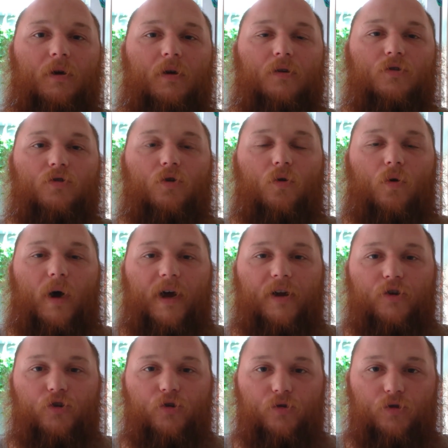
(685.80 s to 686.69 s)
So
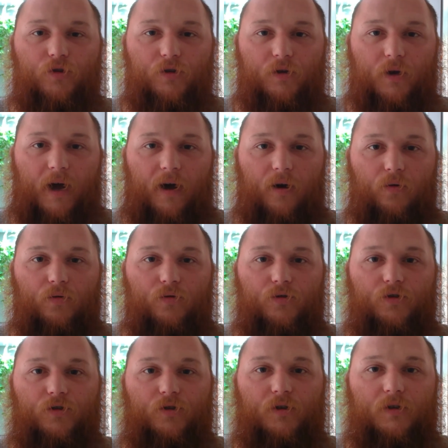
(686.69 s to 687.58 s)
I choose to
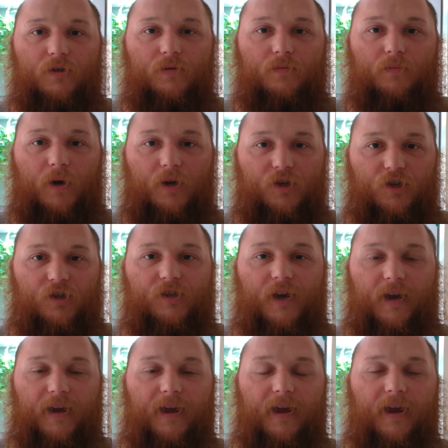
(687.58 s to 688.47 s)
house as much as
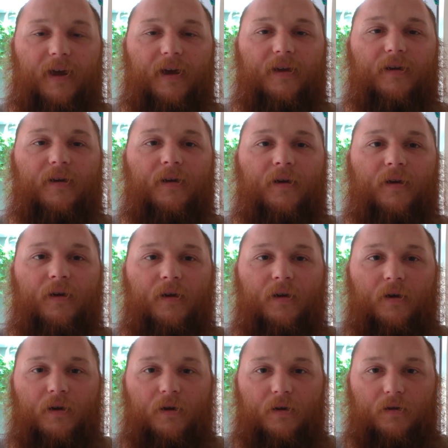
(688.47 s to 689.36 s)
I can
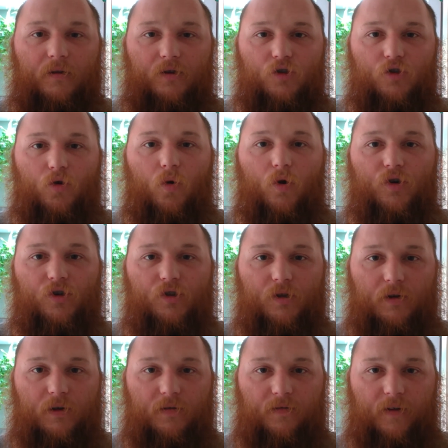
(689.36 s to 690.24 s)
the source,
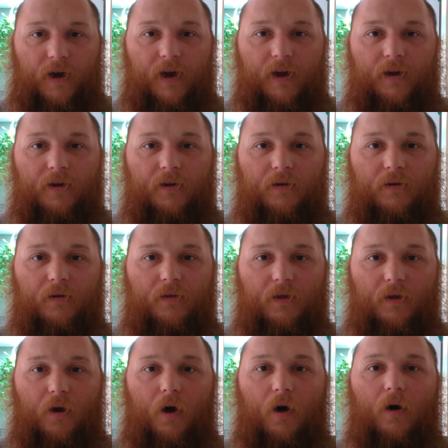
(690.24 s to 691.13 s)
the divine,
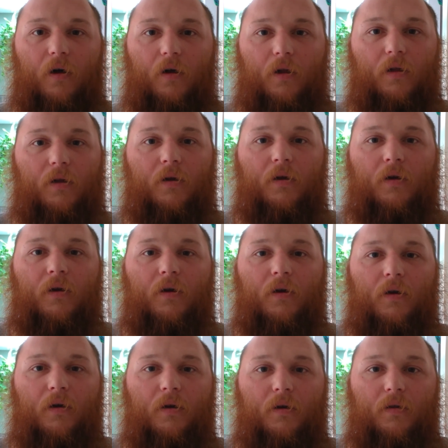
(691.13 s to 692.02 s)
the all
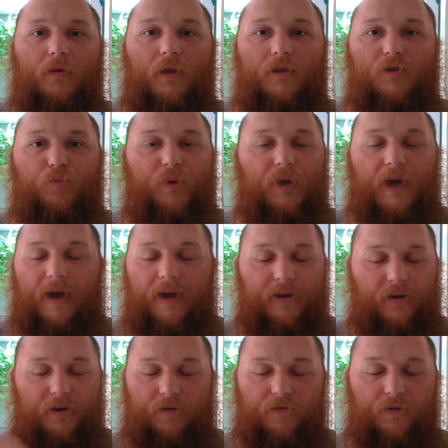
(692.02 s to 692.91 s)
that's
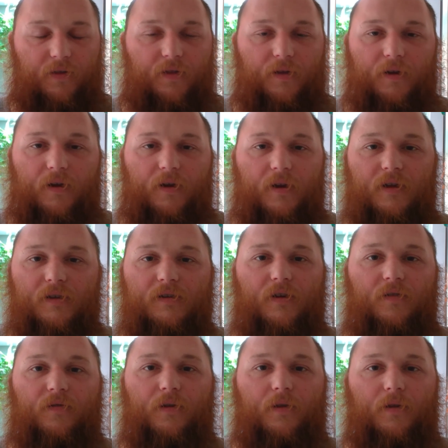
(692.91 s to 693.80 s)
beyond everything and is
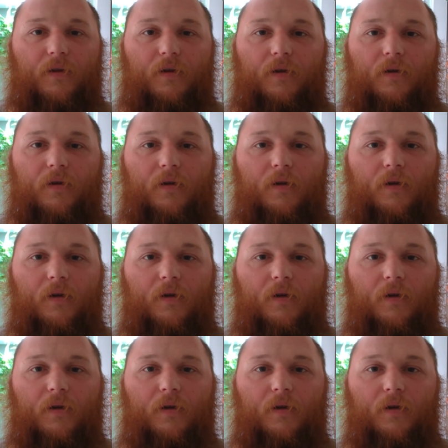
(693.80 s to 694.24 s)
everything.